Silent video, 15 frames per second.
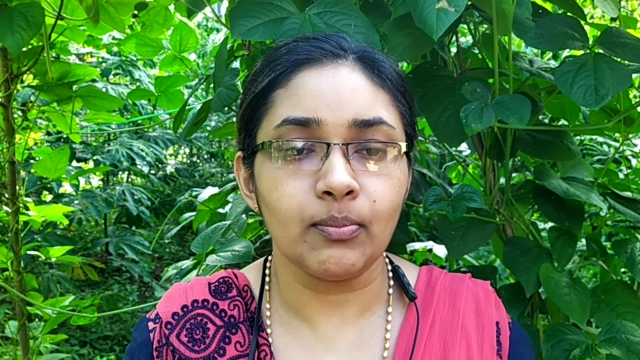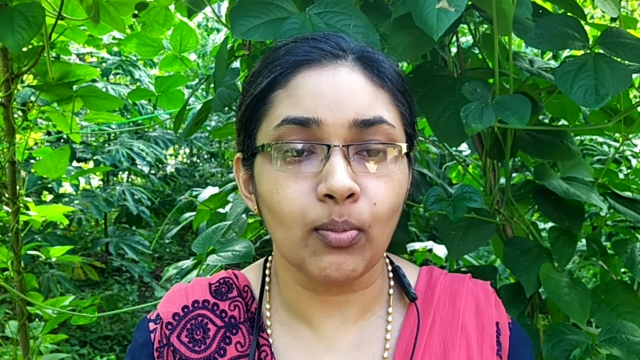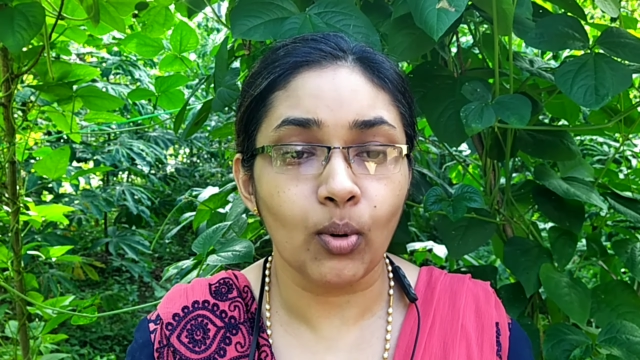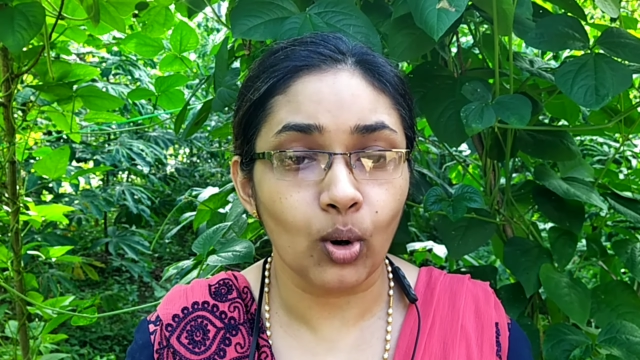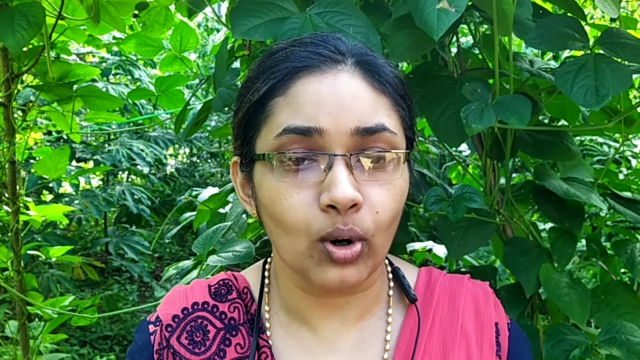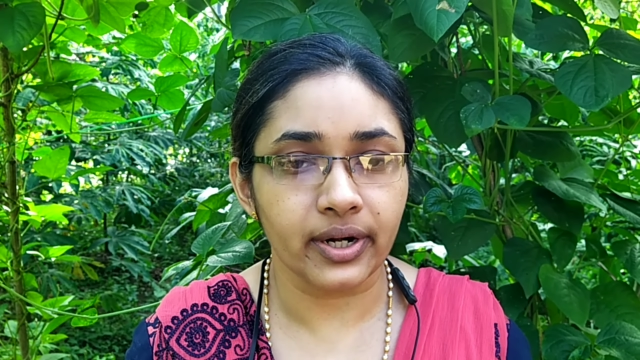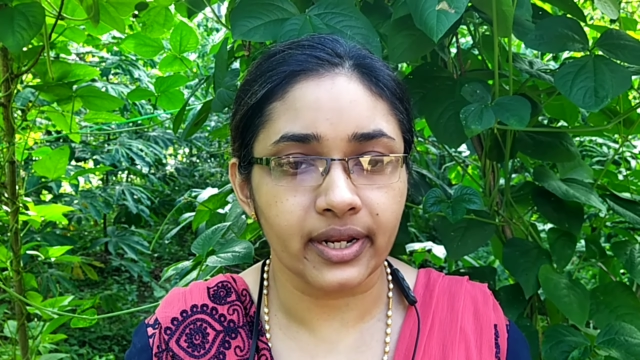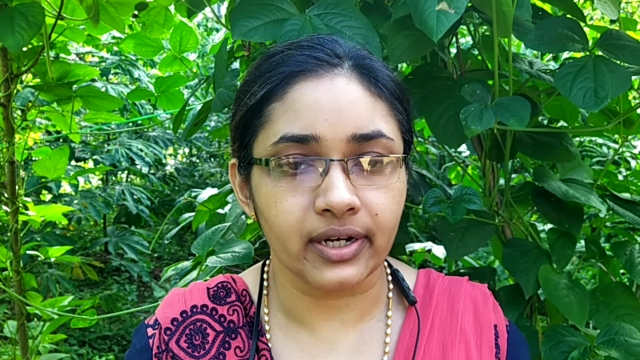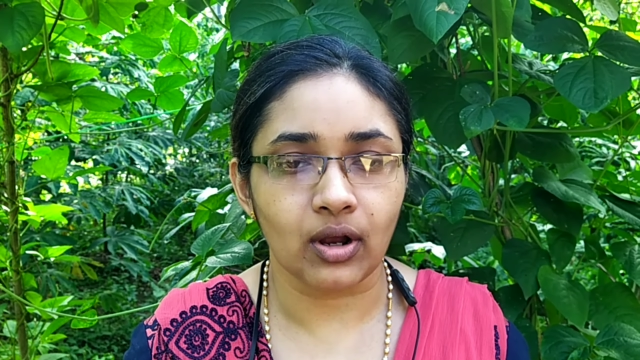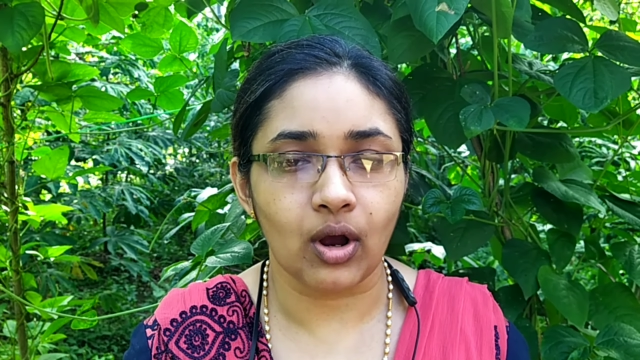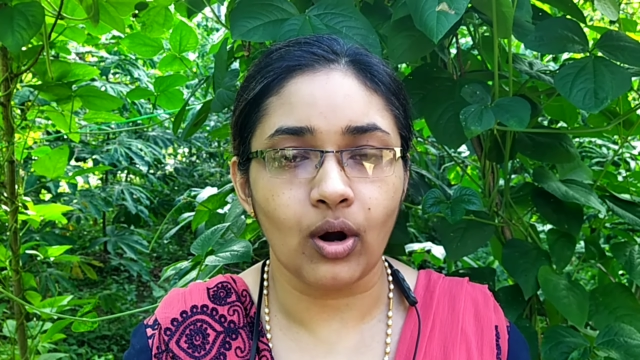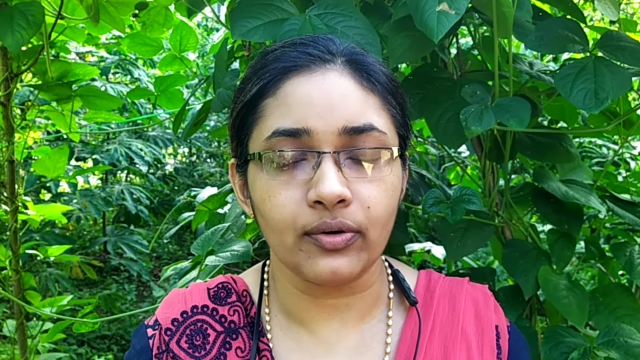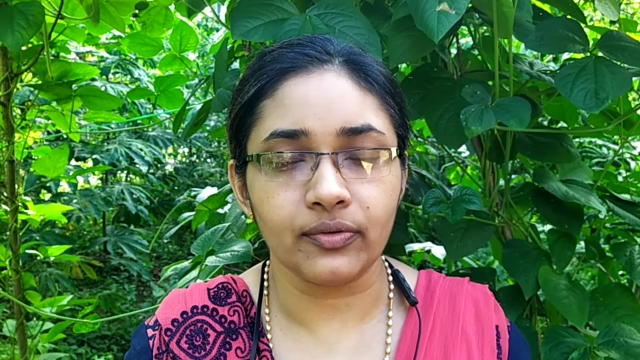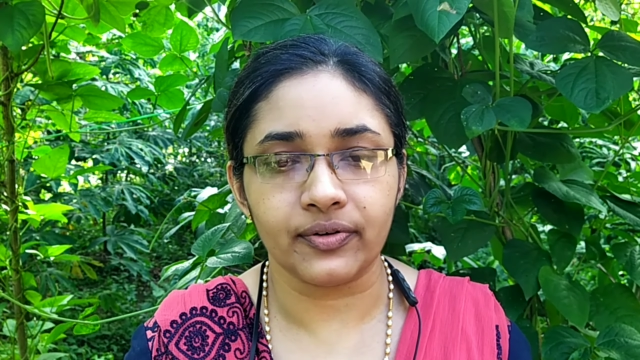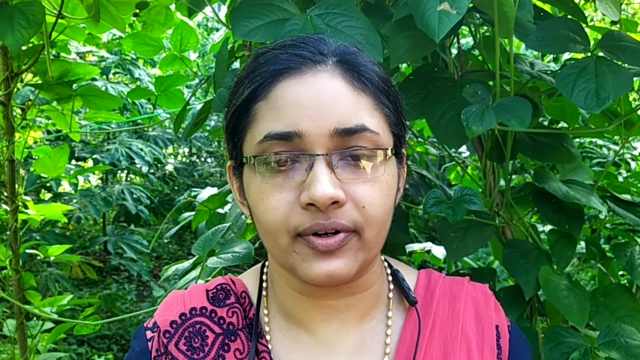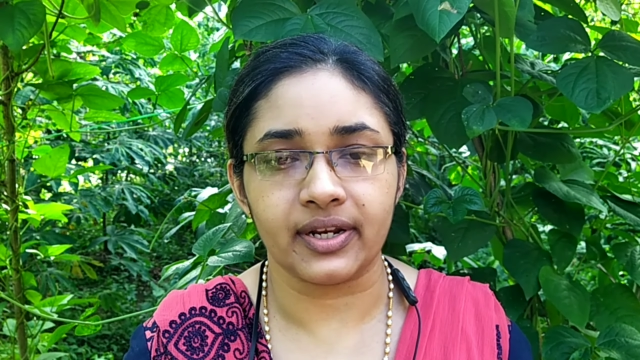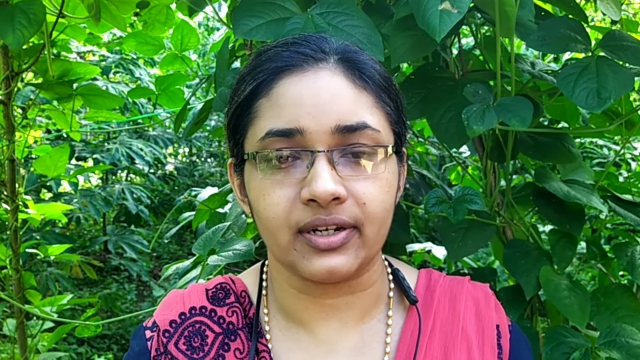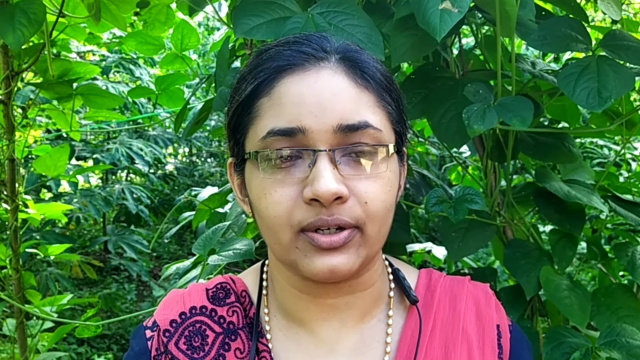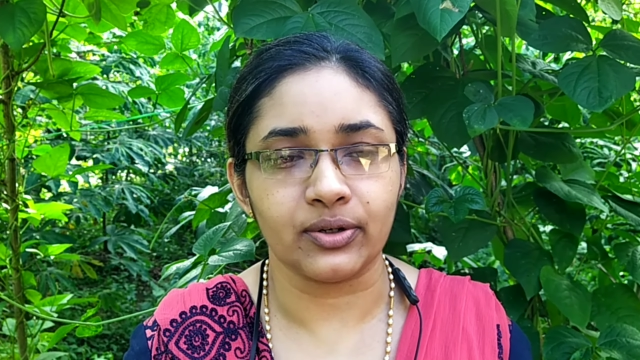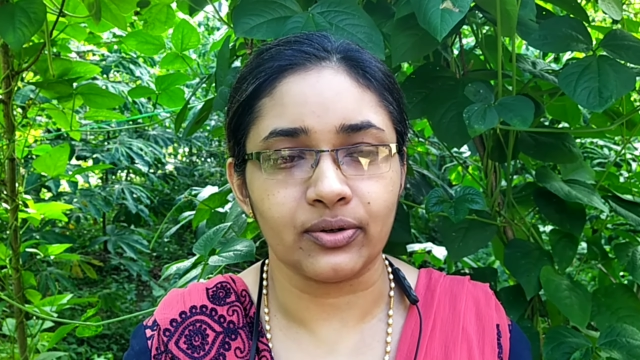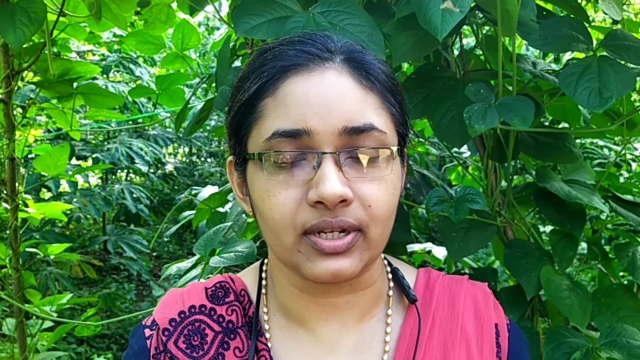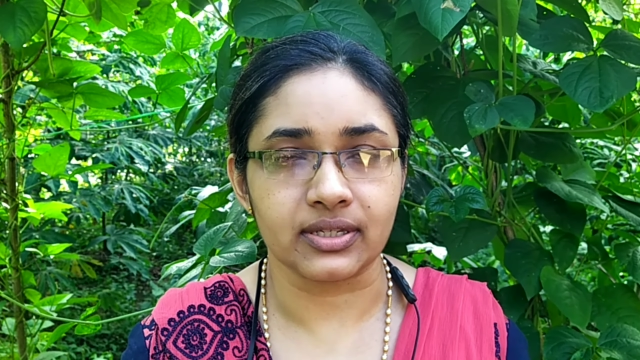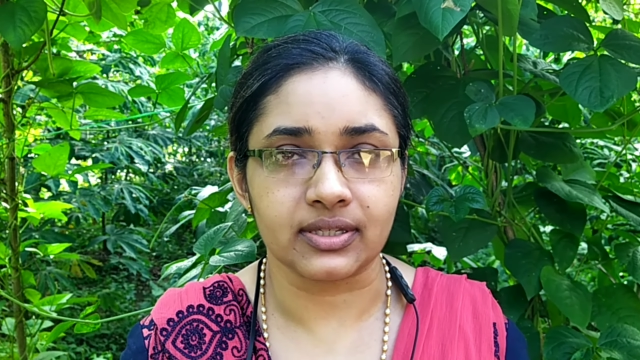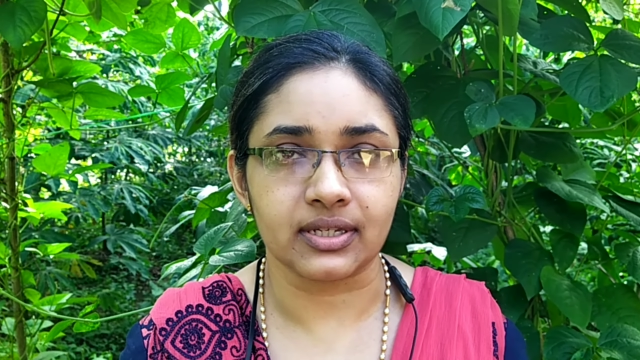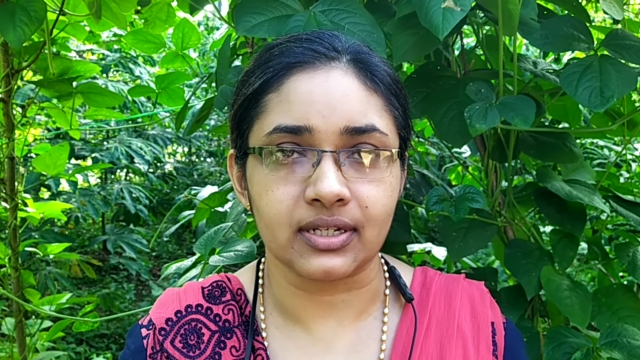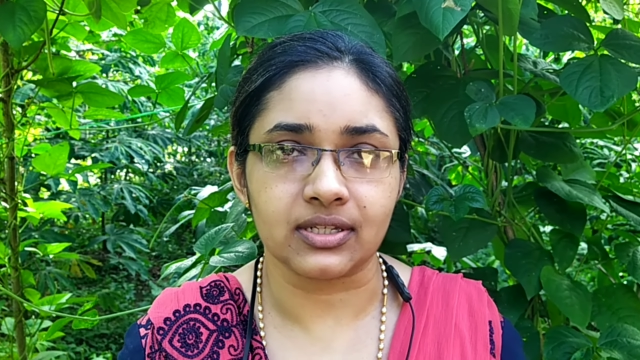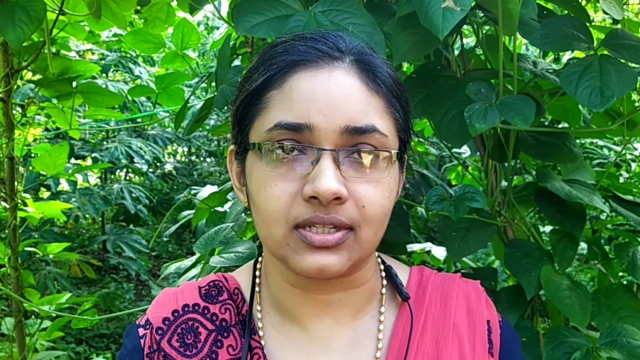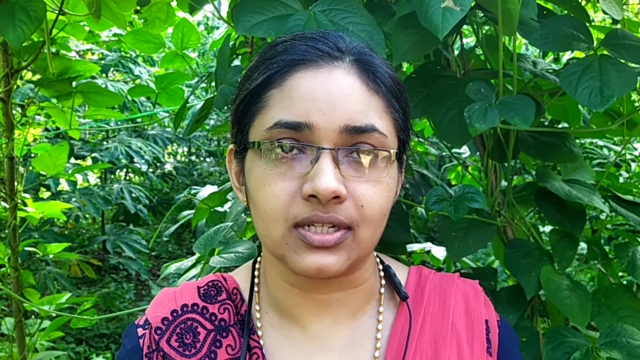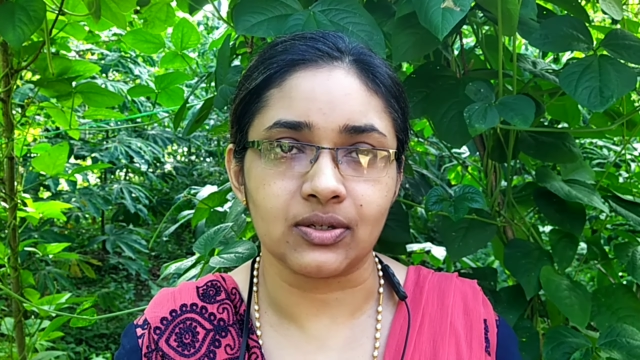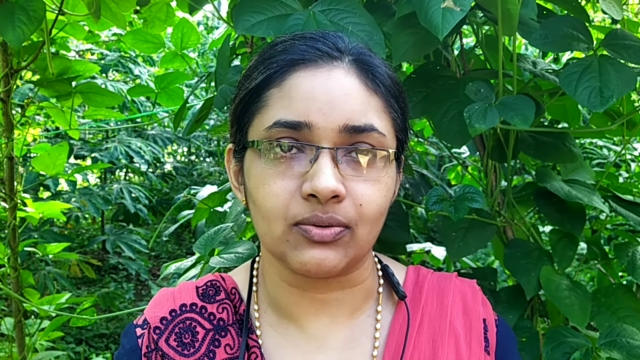bold and confident during
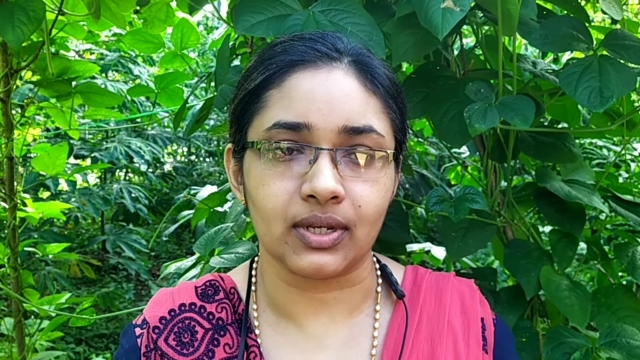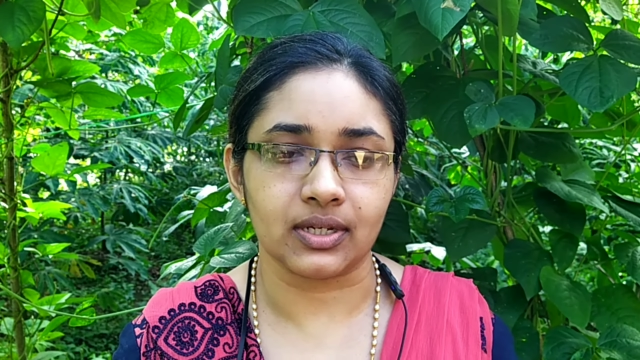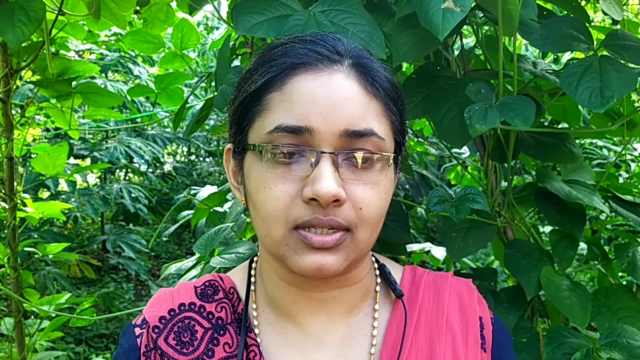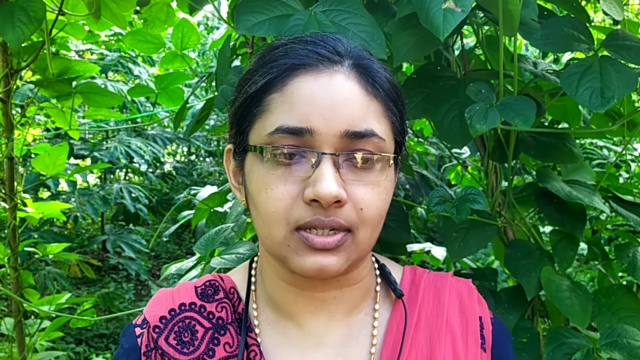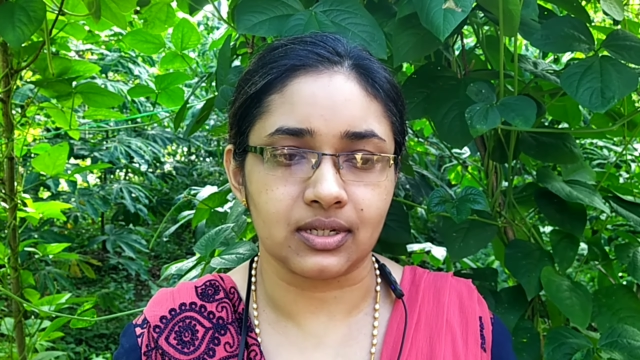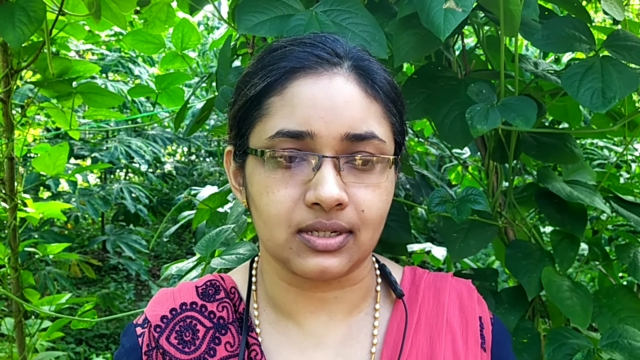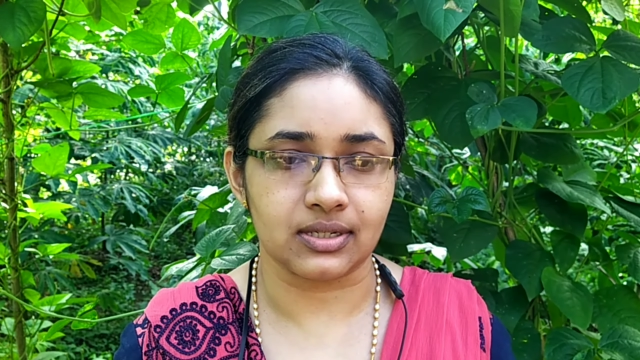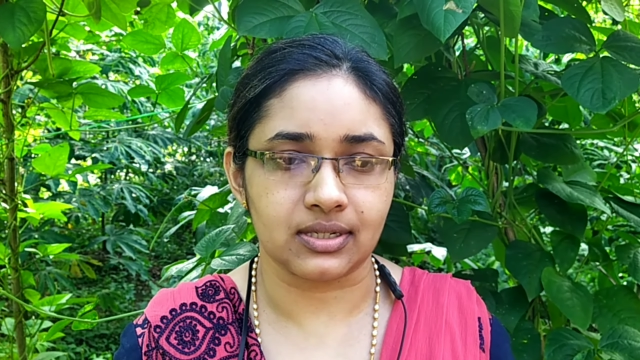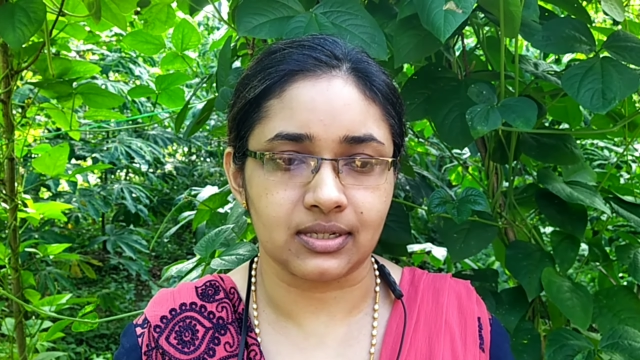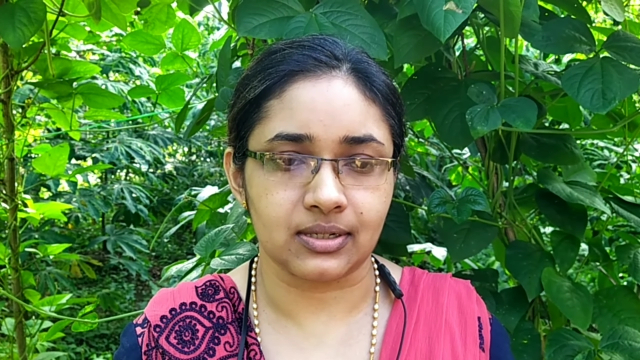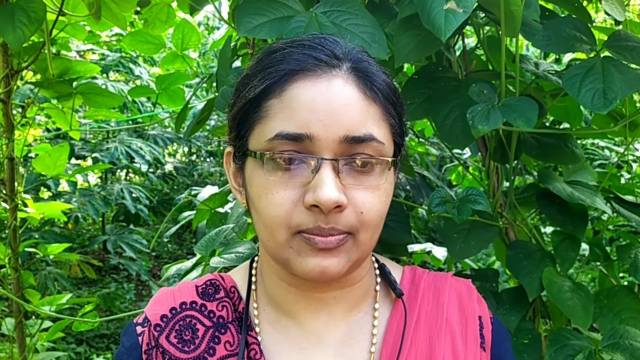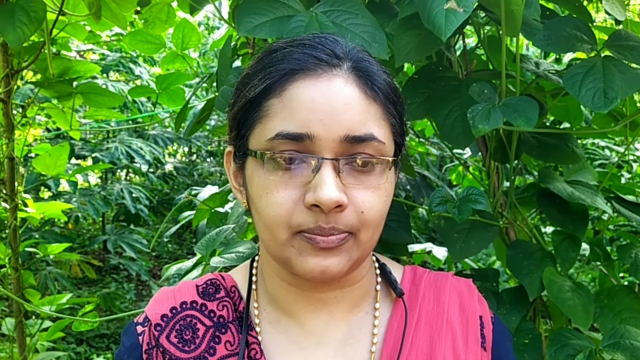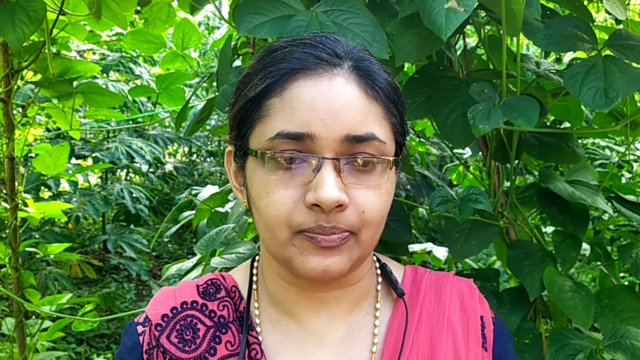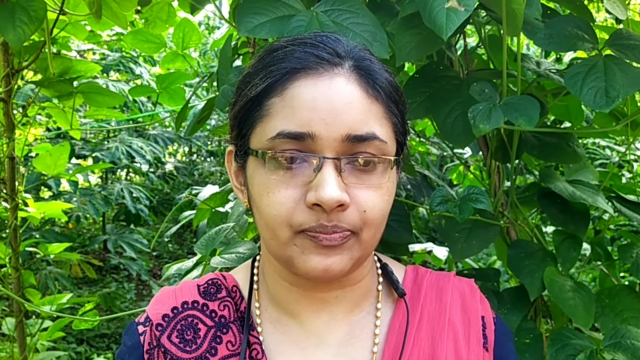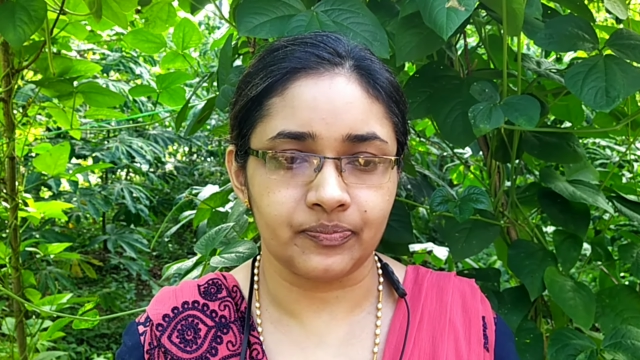such situations.